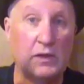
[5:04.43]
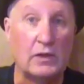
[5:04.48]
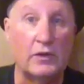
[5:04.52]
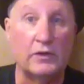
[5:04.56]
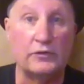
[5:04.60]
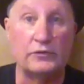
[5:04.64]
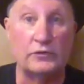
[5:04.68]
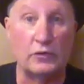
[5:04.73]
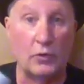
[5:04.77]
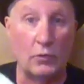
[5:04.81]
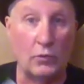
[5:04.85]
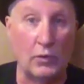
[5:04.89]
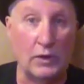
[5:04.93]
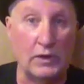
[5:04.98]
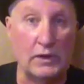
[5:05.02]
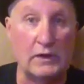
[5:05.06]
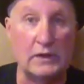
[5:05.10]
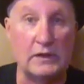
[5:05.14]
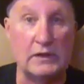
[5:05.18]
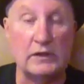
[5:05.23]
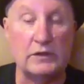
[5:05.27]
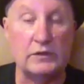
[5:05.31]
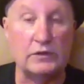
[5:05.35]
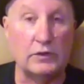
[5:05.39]
So what
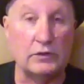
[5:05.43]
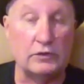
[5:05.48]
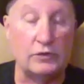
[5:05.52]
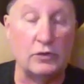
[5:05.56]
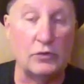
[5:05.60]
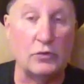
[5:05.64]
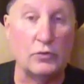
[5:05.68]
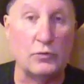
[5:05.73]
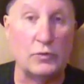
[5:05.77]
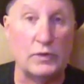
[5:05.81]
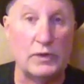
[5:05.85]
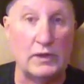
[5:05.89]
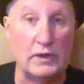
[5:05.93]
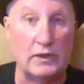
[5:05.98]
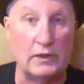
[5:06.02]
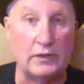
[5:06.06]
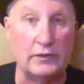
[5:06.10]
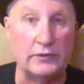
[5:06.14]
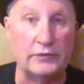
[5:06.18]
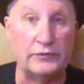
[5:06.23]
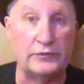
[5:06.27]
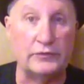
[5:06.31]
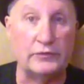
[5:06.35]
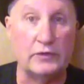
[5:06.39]
you need to do
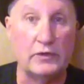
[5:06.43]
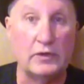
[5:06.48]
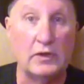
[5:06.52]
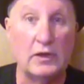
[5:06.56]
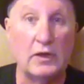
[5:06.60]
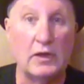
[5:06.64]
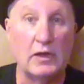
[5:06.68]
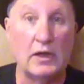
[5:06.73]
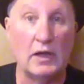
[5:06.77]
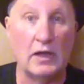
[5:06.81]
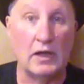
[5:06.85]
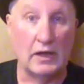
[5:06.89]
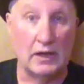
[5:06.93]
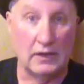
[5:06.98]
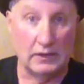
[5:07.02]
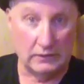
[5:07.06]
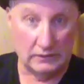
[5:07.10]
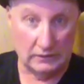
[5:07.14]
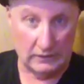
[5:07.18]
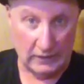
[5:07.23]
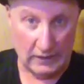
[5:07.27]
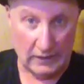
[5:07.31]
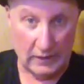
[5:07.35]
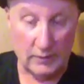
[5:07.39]
is
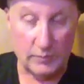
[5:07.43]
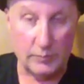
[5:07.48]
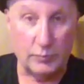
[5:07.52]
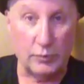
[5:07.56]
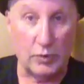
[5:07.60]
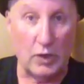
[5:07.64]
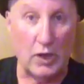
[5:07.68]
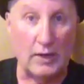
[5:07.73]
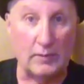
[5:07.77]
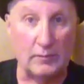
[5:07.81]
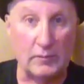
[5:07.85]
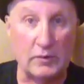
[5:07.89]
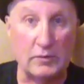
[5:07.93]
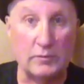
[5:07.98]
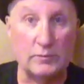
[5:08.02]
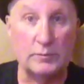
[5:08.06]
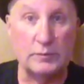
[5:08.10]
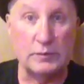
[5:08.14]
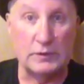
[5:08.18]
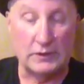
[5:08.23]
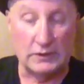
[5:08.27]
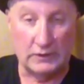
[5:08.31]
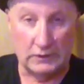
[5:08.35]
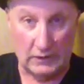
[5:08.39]
let it prime
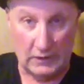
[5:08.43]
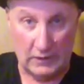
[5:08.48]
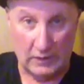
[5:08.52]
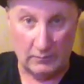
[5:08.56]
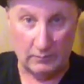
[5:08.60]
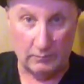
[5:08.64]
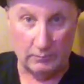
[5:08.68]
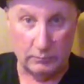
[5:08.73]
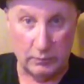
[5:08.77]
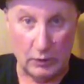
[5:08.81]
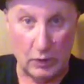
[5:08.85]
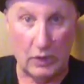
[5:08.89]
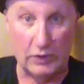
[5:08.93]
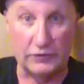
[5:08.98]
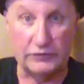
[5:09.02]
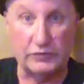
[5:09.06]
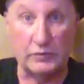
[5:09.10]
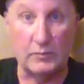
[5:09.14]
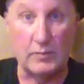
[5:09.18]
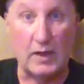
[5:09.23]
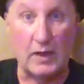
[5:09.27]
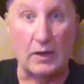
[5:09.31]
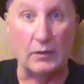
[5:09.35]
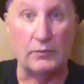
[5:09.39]
completely and
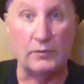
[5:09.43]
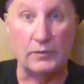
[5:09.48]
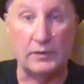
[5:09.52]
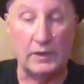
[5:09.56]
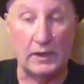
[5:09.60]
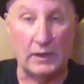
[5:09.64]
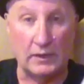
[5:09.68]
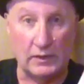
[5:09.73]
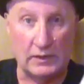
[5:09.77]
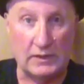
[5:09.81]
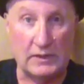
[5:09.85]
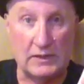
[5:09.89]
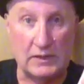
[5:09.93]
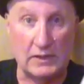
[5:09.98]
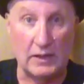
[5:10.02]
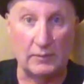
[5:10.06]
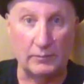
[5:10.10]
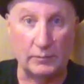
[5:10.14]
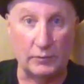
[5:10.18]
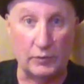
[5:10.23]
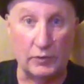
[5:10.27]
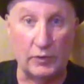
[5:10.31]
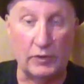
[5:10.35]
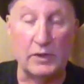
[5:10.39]
blossom out and heat
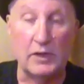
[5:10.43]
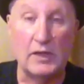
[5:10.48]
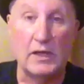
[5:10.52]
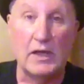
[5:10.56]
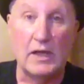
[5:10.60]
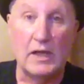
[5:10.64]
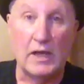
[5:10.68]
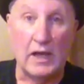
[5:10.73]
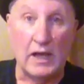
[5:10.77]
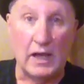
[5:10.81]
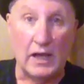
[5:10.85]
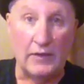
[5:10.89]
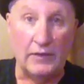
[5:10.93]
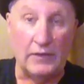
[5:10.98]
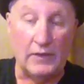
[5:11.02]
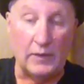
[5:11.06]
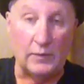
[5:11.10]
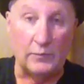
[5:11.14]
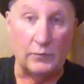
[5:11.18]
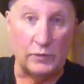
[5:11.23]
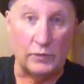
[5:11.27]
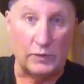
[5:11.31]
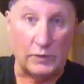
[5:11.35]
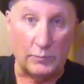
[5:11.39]
up good. And
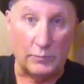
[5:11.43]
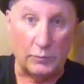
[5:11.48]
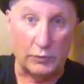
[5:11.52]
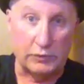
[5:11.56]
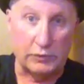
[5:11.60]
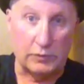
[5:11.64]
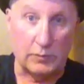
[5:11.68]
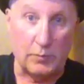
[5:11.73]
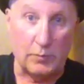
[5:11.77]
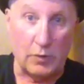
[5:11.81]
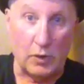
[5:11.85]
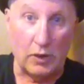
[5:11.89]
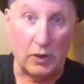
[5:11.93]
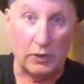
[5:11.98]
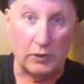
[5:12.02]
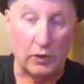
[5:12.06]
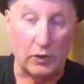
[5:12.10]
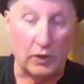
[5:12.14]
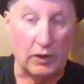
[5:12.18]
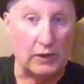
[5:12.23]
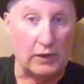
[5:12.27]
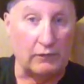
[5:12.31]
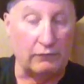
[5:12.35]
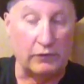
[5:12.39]
then when you put the pot
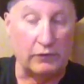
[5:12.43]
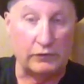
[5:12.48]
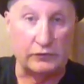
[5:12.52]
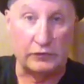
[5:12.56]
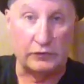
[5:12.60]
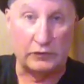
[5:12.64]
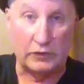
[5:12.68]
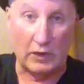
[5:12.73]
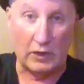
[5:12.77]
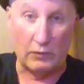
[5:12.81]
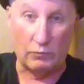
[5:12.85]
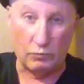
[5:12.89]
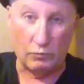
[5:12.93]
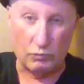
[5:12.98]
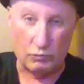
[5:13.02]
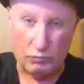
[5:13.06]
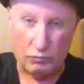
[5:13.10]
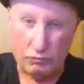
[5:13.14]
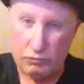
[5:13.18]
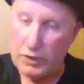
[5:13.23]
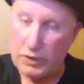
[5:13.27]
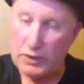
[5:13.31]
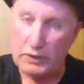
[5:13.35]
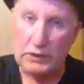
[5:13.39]
on, if it's got
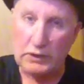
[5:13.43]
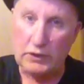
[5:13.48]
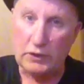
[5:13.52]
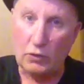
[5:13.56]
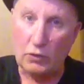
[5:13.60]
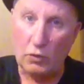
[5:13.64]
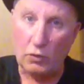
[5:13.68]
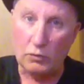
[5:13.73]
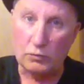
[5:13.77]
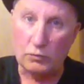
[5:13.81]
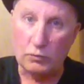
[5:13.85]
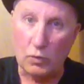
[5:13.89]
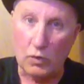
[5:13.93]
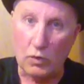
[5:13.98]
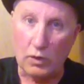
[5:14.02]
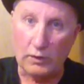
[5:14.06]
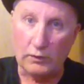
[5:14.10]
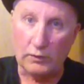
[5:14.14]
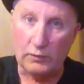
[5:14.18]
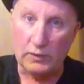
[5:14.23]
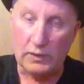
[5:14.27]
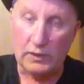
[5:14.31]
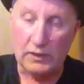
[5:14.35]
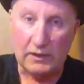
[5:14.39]
really cold
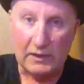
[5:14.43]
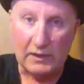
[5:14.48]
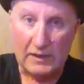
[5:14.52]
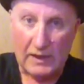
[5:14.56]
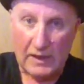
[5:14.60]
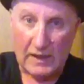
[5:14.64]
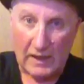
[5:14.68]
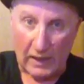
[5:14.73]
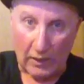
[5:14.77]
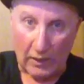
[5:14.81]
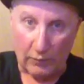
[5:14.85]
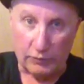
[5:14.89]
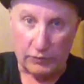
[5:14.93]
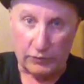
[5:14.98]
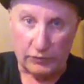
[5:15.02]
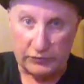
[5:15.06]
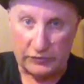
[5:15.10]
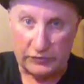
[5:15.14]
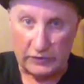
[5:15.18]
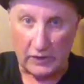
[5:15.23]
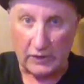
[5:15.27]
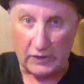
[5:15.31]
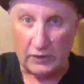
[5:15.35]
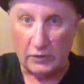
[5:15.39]
water in it, and when you
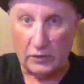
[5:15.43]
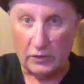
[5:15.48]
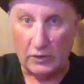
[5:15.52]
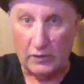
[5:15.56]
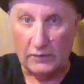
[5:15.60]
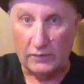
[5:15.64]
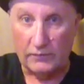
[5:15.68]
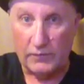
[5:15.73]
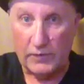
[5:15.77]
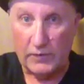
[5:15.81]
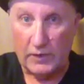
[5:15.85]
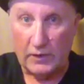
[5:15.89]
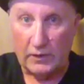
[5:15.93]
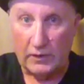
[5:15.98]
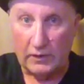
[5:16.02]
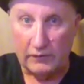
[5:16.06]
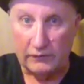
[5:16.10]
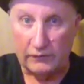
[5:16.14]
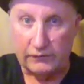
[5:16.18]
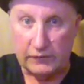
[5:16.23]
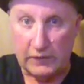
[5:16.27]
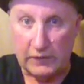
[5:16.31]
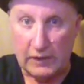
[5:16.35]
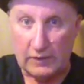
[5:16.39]
set it on, the
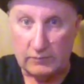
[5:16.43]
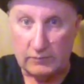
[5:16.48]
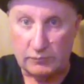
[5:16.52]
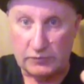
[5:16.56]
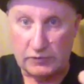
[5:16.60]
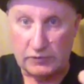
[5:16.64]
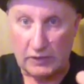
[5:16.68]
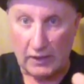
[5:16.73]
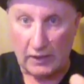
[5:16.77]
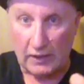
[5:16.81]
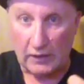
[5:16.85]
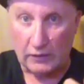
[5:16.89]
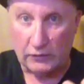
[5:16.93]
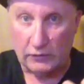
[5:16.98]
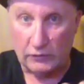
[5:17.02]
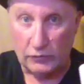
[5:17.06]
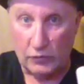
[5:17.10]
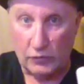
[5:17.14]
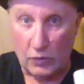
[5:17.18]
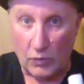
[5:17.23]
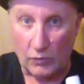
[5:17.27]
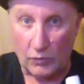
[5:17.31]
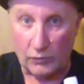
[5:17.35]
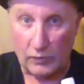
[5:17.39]
flames
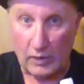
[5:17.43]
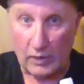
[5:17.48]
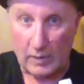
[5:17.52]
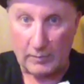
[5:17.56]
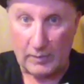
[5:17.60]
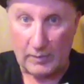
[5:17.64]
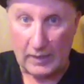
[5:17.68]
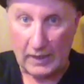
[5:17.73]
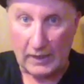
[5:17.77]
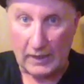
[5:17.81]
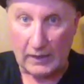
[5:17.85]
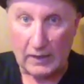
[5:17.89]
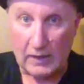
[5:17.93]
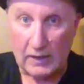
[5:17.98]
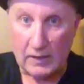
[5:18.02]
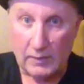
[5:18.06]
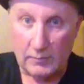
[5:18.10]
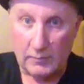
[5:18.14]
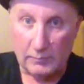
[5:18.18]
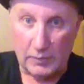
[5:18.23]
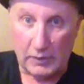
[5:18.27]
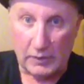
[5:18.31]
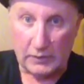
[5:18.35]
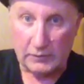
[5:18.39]
start going right back,
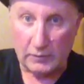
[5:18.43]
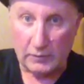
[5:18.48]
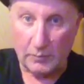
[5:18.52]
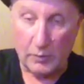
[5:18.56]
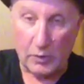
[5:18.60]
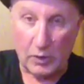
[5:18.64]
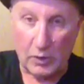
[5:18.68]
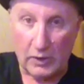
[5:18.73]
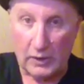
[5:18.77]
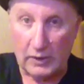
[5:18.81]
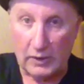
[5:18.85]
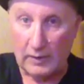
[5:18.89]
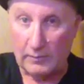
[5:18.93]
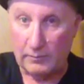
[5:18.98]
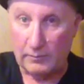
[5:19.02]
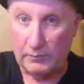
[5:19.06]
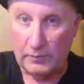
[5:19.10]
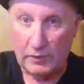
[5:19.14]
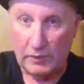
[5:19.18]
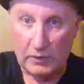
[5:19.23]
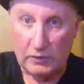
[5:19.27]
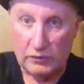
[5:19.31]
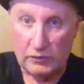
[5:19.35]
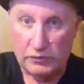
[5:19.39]
pick the pot up
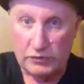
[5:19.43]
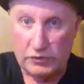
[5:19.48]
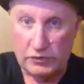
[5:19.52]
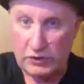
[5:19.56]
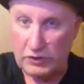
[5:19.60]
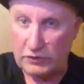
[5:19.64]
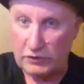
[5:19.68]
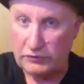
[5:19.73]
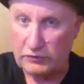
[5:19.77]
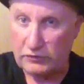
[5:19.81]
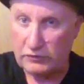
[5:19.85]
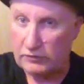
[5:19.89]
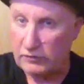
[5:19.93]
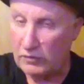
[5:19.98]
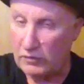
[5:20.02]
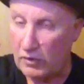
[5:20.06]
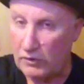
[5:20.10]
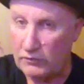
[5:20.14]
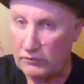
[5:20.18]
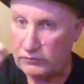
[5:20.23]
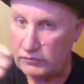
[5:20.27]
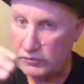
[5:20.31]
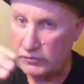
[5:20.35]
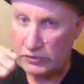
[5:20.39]
just
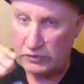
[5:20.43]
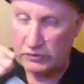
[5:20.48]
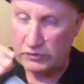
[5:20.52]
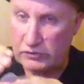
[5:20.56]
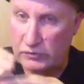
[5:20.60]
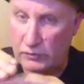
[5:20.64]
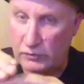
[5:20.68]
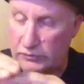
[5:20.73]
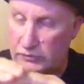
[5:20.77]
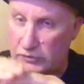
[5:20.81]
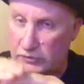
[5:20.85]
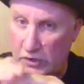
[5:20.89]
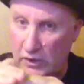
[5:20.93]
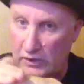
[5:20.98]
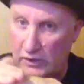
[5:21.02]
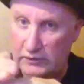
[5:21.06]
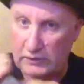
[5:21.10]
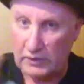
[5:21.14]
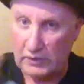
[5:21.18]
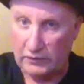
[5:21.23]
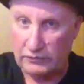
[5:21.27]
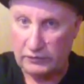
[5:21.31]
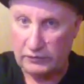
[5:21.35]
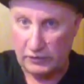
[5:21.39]
so it's not
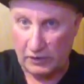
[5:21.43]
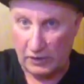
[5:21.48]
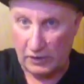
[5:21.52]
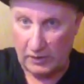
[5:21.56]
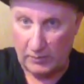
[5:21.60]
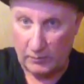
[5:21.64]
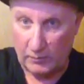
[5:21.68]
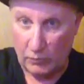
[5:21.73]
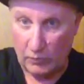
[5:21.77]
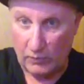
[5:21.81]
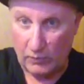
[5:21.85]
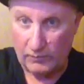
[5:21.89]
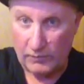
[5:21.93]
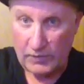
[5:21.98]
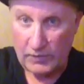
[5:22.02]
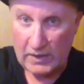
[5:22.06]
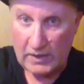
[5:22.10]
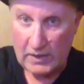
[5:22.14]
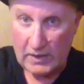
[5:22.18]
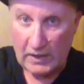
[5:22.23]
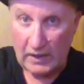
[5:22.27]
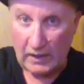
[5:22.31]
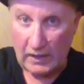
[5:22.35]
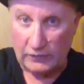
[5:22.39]
touching anymore,
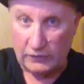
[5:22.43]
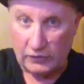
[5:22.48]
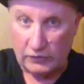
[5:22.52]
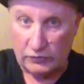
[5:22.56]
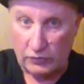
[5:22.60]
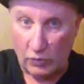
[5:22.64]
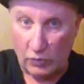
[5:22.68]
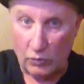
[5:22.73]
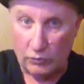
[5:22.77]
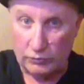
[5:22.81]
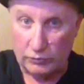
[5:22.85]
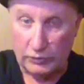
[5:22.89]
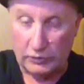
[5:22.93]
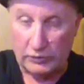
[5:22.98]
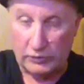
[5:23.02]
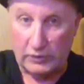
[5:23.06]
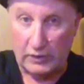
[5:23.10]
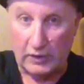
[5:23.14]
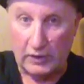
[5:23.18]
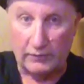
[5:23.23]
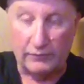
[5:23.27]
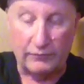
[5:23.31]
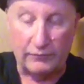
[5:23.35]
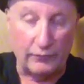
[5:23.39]
and just hold it
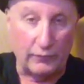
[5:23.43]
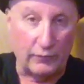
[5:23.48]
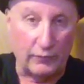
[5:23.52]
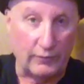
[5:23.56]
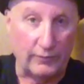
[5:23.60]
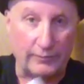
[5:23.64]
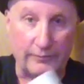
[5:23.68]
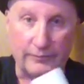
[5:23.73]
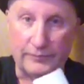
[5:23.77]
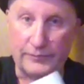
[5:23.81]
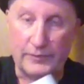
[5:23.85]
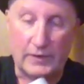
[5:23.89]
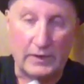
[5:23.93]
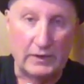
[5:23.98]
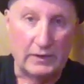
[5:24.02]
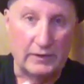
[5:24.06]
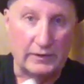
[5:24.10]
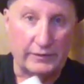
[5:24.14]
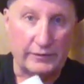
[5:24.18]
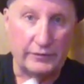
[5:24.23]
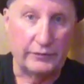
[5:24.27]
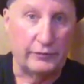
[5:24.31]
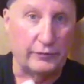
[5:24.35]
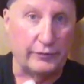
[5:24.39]
there for
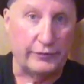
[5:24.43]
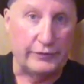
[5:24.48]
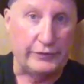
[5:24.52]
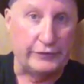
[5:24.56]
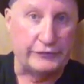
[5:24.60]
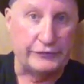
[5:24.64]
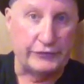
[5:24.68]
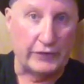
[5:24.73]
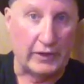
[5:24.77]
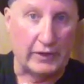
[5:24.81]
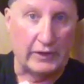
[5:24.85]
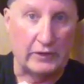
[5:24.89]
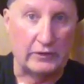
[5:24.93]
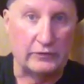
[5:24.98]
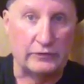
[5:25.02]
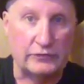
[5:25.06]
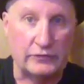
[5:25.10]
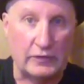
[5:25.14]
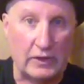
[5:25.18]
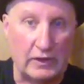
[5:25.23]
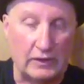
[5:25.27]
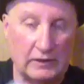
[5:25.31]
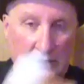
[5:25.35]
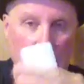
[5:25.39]
30
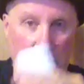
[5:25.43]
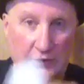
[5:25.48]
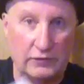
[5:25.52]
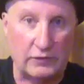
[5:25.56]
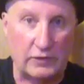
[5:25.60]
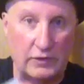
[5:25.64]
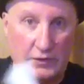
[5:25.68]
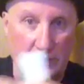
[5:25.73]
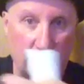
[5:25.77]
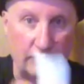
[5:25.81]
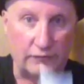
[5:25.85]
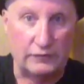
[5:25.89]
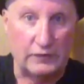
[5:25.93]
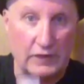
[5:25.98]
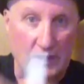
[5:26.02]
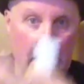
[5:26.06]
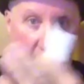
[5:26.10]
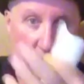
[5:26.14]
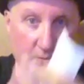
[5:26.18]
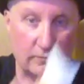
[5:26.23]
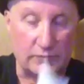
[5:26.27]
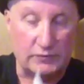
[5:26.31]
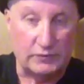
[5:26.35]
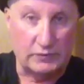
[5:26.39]
seconds and let the
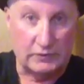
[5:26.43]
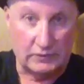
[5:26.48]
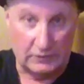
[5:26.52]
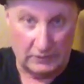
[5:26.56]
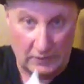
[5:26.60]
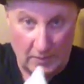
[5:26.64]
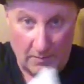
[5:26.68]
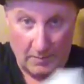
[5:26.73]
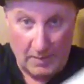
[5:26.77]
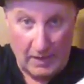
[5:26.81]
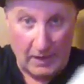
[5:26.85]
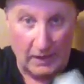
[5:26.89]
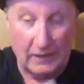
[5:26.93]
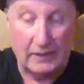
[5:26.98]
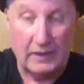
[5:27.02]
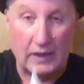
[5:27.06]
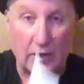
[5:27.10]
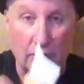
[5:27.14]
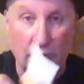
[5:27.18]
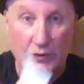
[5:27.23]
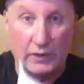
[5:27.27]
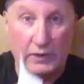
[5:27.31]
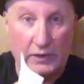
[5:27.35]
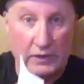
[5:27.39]
flames come back
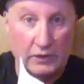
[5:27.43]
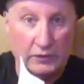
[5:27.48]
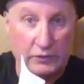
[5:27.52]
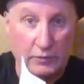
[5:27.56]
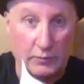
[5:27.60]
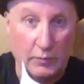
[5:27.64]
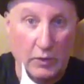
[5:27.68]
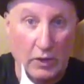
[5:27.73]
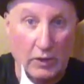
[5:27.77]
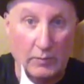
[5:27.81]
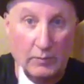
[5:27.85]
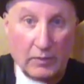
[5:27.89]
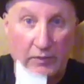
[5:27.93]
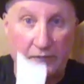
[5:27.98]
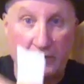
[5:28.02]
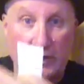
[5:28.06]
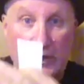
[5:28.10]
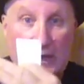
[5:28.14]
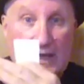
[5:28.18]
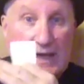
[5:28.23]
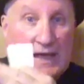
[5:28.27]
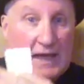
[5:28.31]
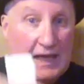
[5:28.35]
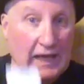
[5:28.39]
out and hit the bottom of
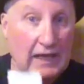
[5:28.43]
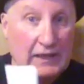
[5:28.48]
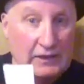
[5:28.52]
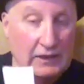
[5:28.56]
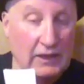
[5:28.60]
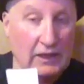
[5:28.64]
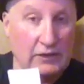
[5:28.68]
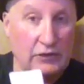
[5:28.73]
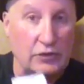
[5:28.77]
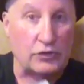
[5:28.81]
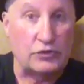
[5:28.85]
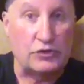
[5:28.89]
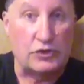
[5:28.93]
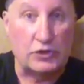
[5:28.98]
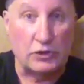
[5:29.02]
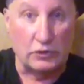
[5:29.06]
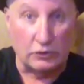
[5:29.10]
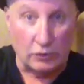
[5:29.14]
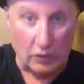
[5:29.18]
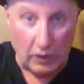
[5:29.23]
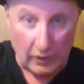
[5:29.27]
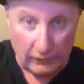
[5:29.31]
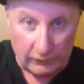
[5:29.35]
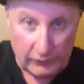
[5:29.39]
it and take the
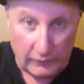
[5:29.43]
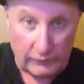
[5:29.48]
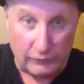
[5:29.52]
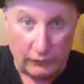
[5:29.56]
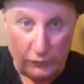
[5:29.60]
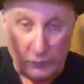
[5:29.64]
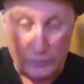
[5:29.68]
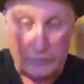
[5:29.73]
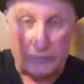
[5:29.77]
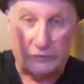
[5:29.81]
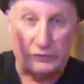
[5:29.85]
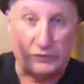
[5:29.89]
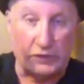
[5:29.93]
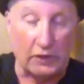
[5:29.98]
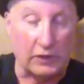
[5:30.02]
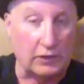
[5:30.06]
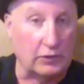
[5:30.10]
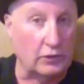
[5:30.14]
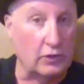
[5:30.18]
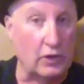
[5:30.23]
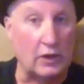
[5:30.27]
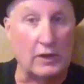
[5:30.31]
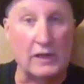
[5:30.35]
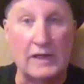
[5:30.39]
chill off it before you set
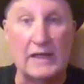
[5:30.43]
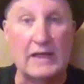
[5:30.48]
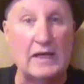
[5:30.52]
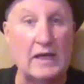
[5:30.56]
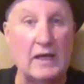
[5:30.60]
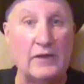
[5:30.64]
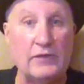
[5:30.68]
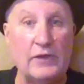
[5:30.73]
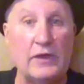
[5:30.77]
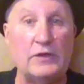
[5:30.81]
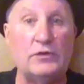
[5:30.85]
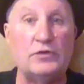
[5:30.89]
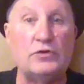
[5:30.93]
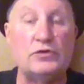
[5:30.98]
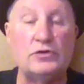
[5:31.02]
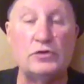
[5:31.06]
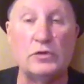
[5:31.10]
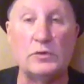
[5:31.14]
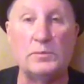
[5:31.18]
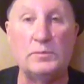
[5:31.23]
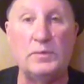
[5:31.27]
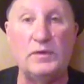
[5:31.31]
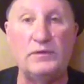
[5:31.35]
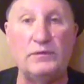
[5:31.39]
it on, and then you
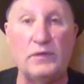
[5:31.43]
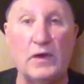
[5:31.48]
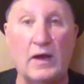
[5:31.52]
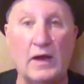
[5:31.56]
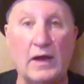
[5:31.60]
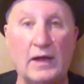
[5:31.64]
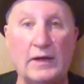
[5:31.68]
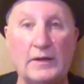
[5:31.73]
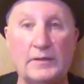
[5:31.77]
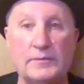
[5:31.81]
should be fine.